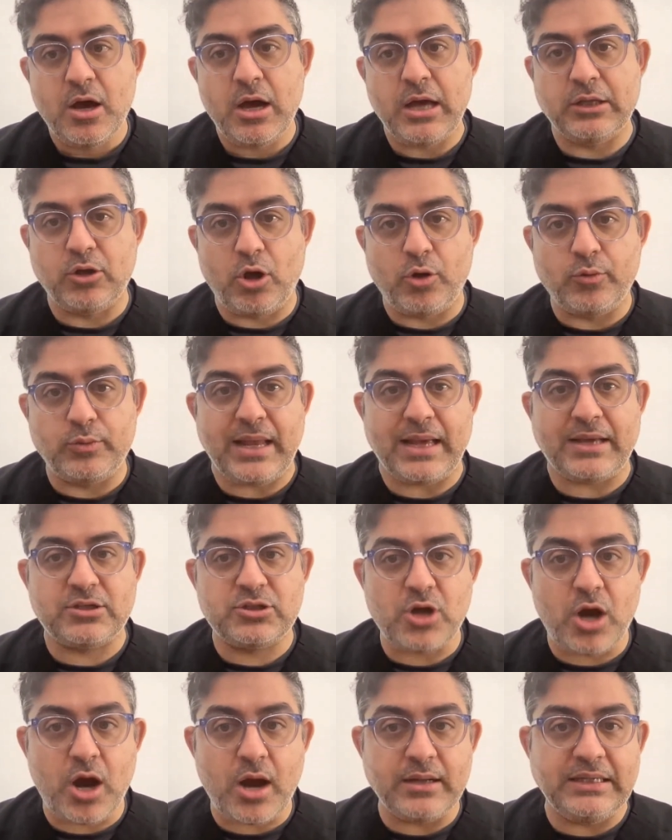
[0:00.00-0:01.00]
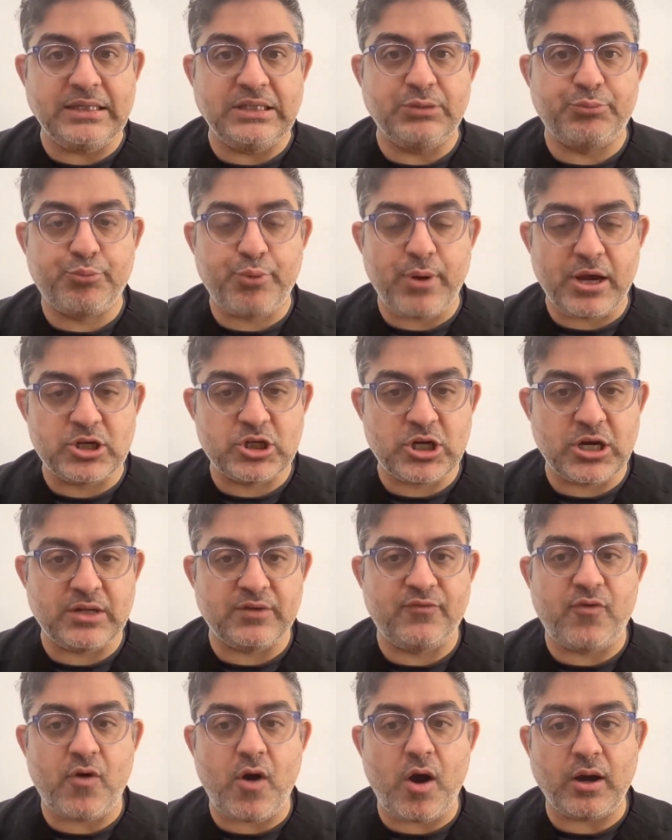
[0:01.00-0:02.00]
along with anxiety, depression,
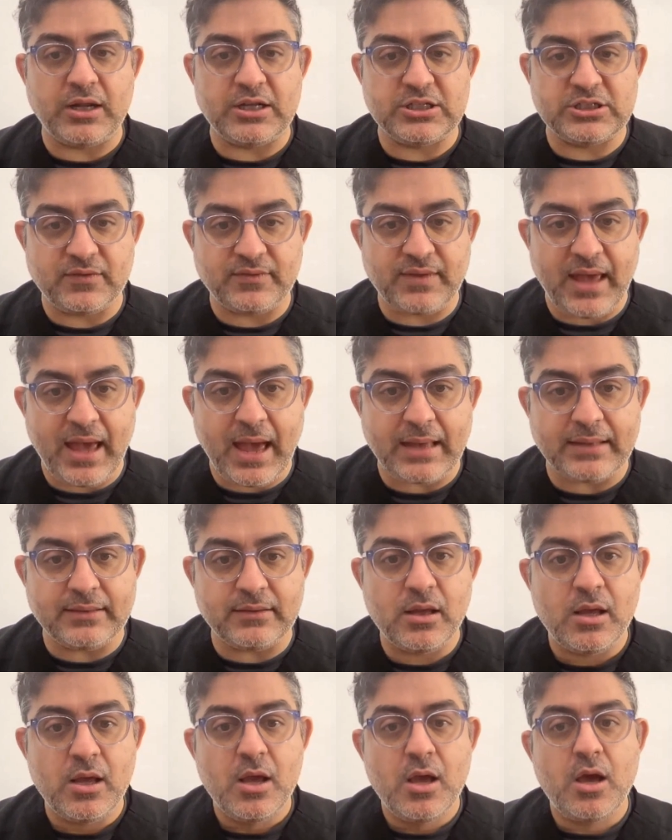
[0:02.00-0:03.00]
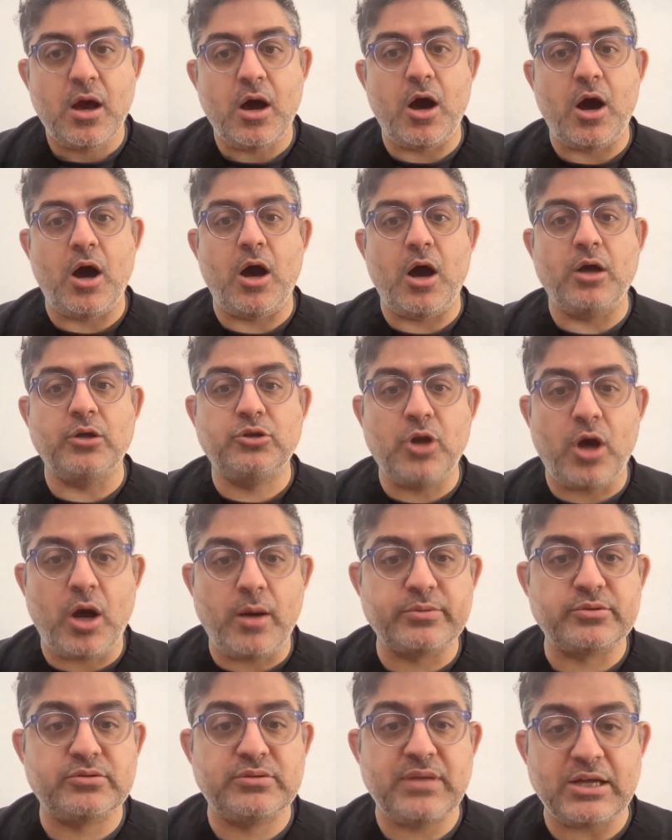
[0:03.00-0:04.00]
fogginess of the head. Uh,
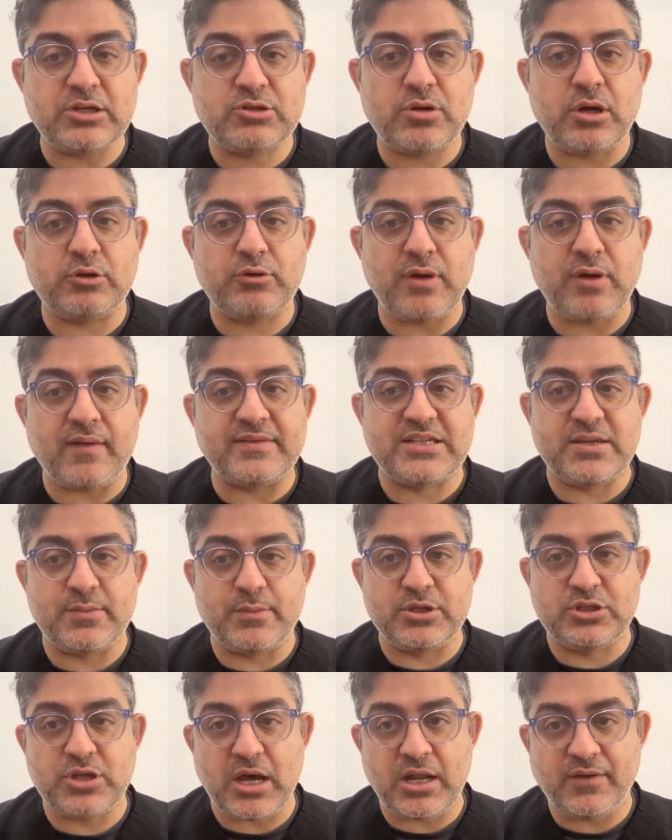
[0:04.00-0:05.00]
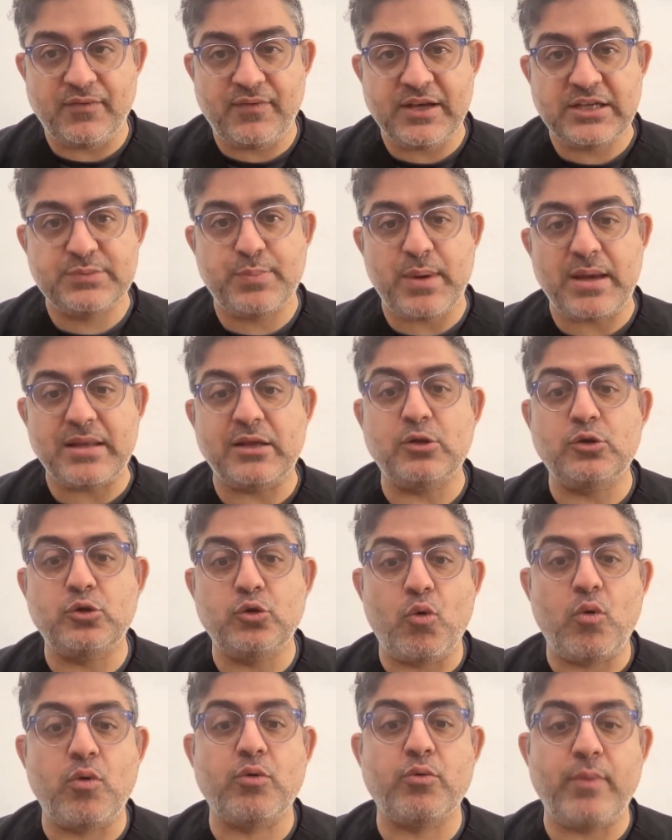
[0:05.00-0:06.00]
topical dutasteride could have similar side effects but at a
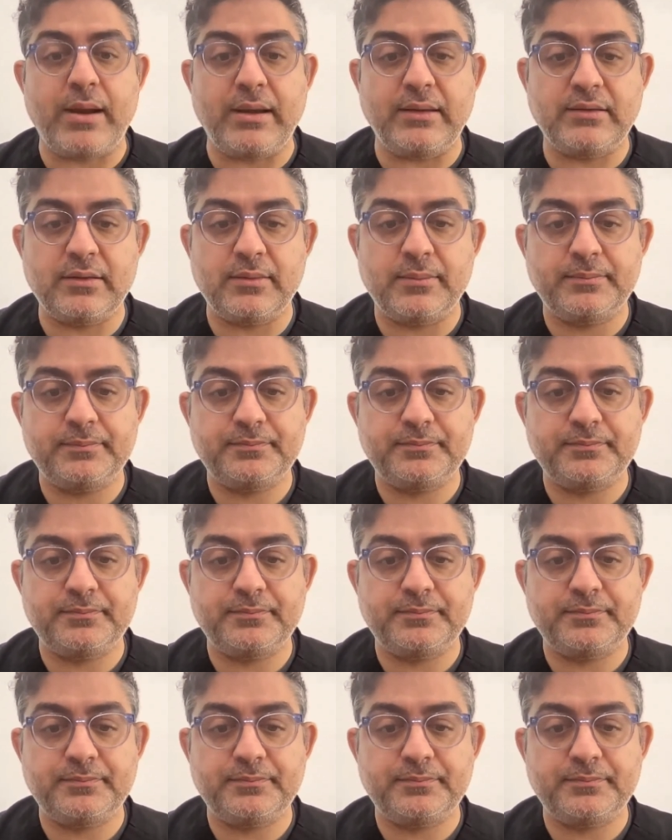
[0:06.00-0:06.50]
lower rate.